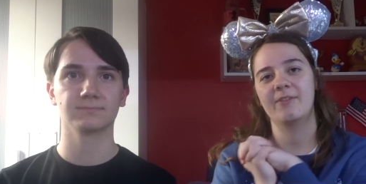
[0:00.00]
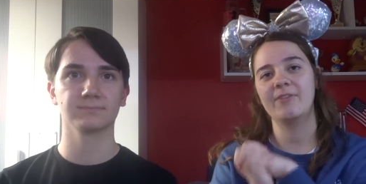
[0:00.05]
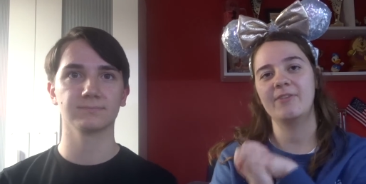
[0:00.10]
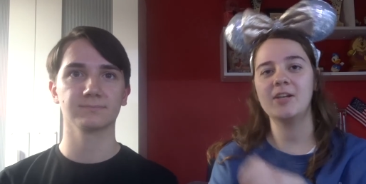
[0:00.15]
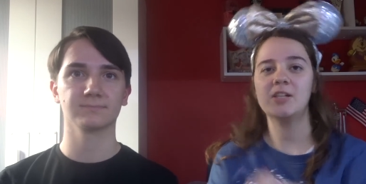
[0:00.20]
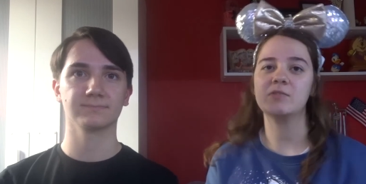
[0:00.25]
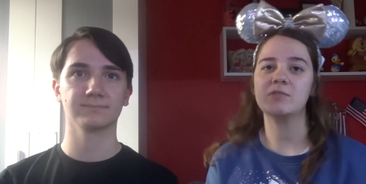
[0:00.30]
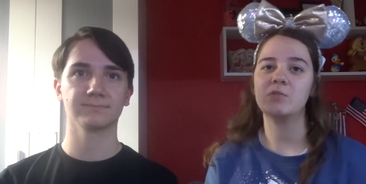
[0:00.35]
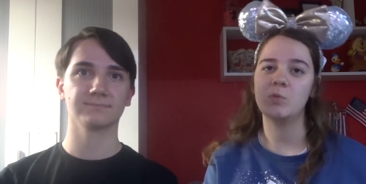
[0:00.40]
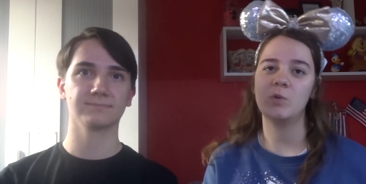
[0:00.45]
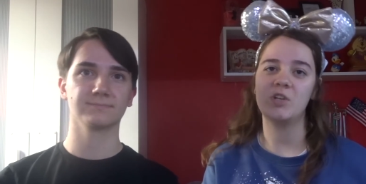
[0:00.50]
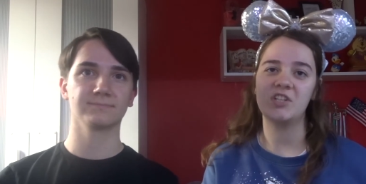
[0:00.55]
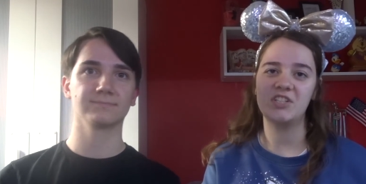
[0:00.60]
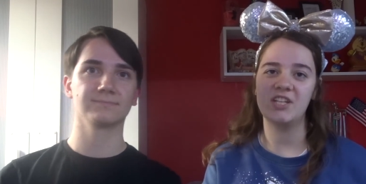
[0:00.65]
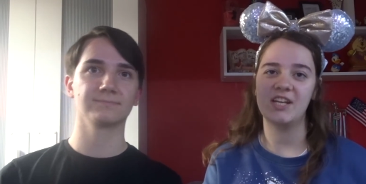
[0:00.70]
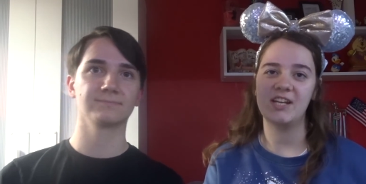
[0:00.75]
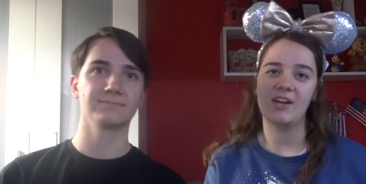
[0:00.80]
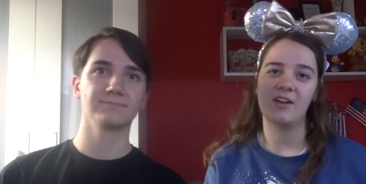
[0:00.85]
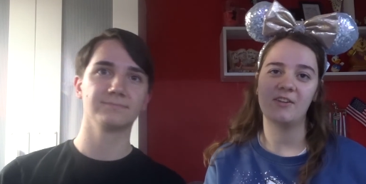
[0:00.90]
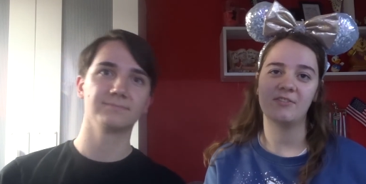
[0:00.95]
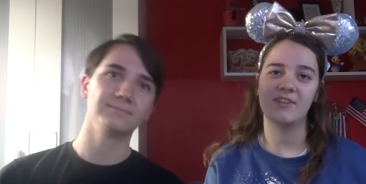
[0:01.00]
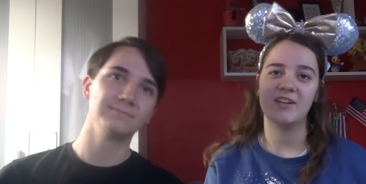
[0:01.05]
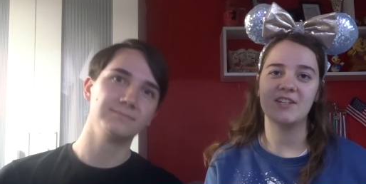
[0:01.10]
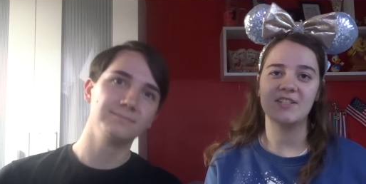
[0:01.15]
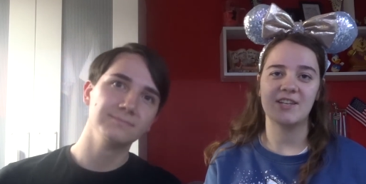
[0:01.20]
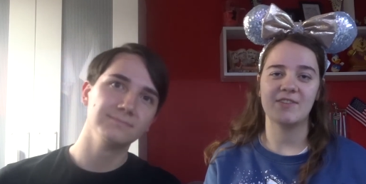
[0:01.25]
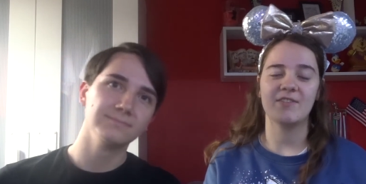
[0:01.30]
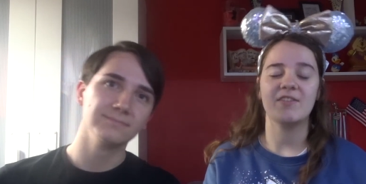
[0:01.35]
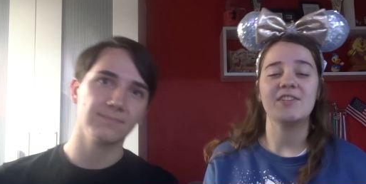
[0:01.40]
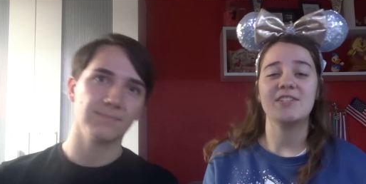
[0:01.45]
Speaker 1: thanks for watching our first
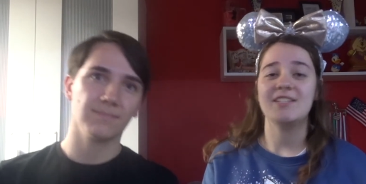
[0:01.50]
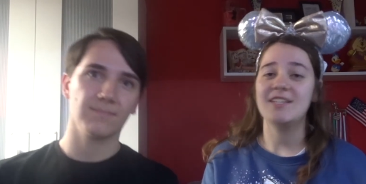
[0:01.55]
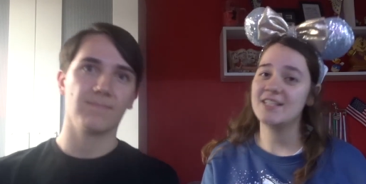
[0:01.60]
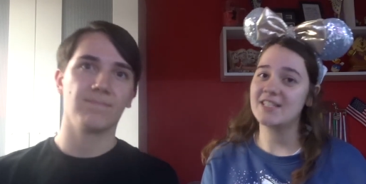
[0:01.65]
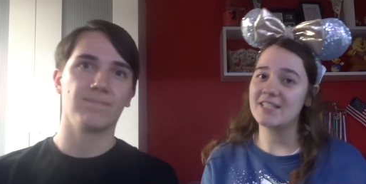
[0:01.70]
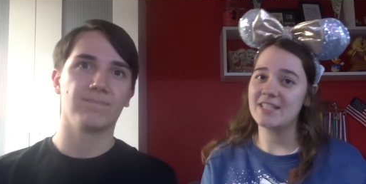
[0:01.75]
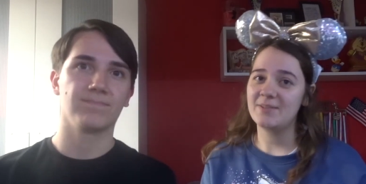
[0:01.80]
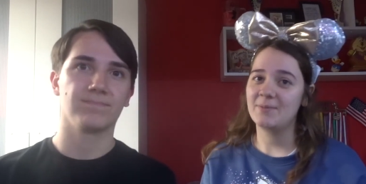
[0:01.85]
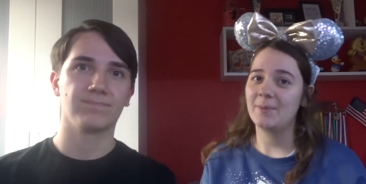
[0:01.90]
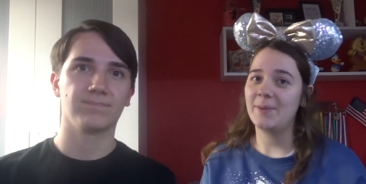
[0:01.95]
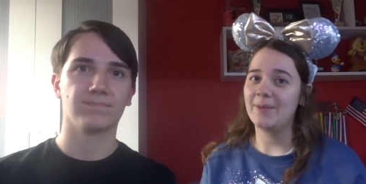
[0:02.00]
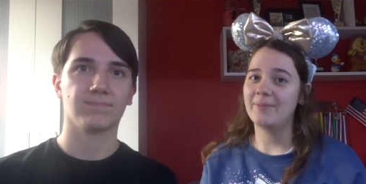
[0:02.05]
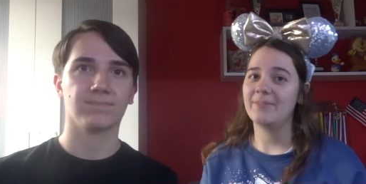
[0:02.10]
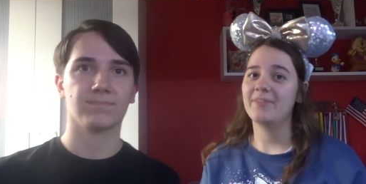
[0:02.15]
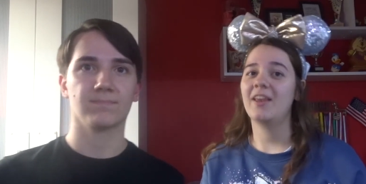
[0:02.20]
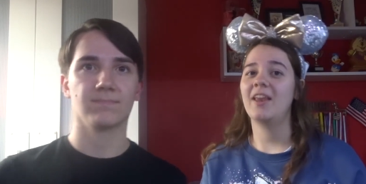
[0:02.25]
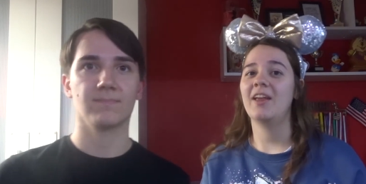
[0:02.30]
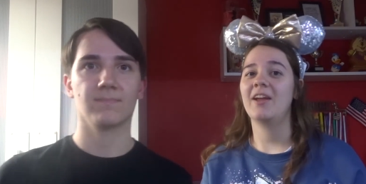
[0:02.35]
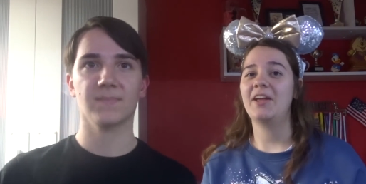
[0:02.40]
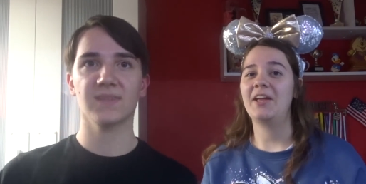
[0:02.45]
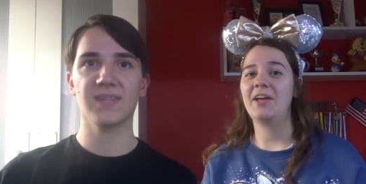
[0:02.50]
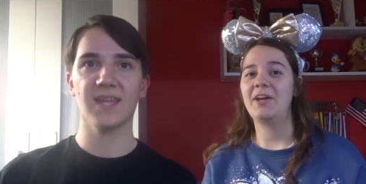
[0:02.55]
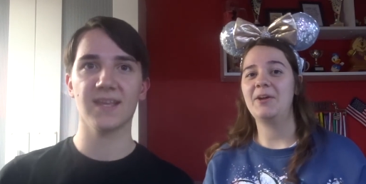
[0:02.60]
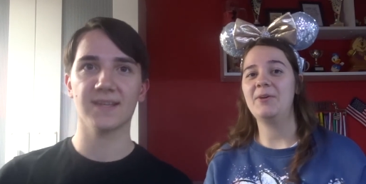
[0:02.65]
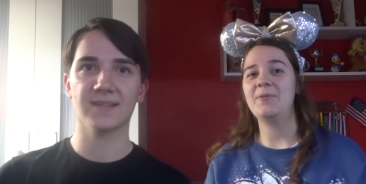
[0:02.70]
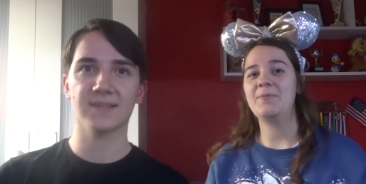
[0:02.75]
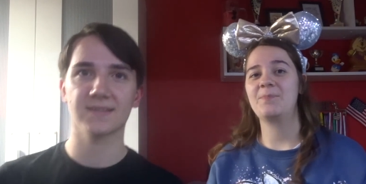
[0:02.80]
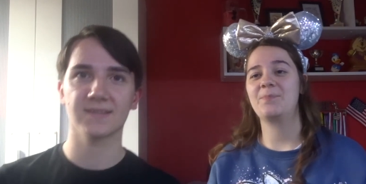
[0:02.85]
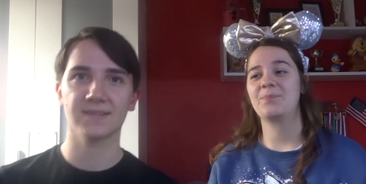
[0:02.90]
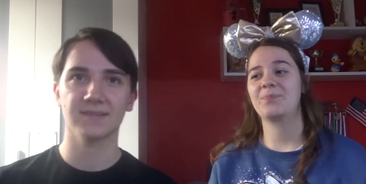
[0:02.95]
ever Disney Week video.
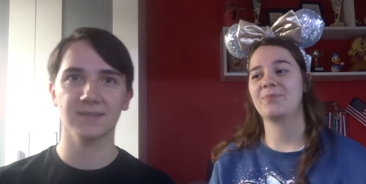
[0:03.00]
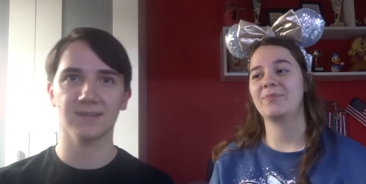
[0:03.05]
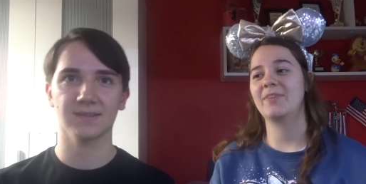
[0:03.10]
Yes.